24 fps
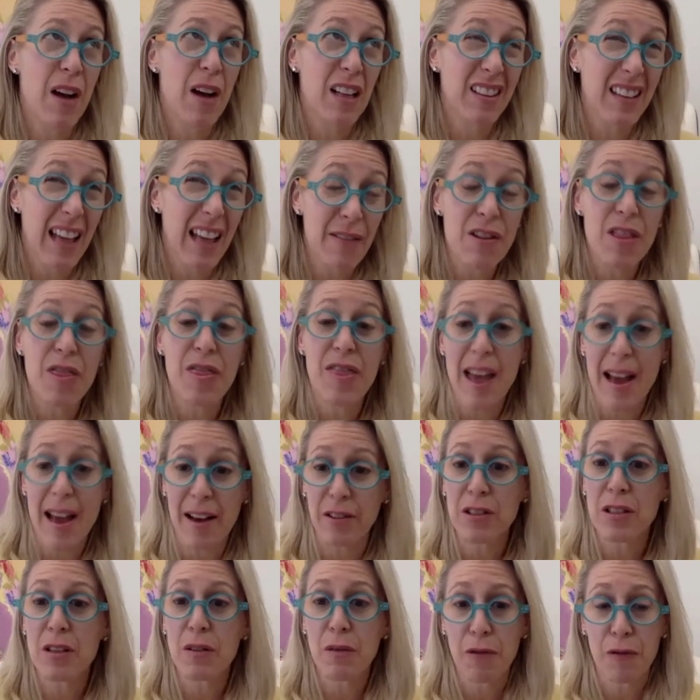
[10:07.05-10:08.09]
eleven
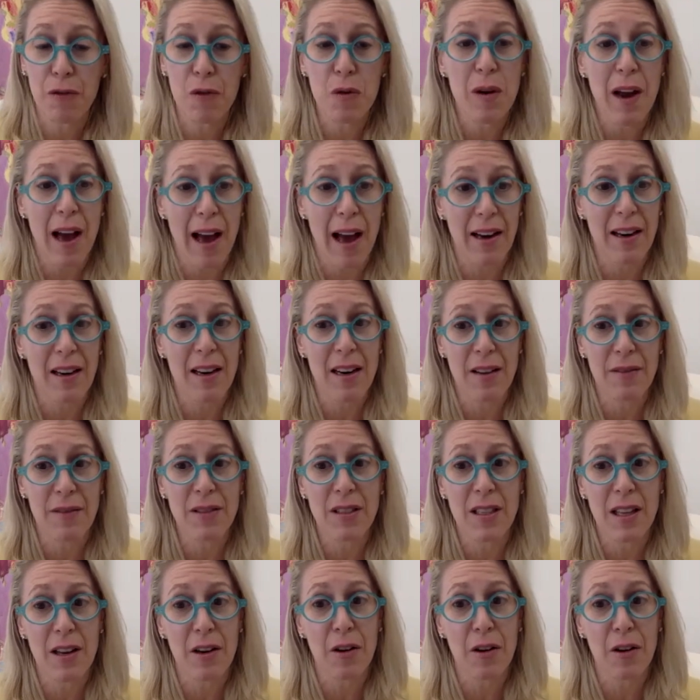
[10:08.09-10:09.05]
thousand food additives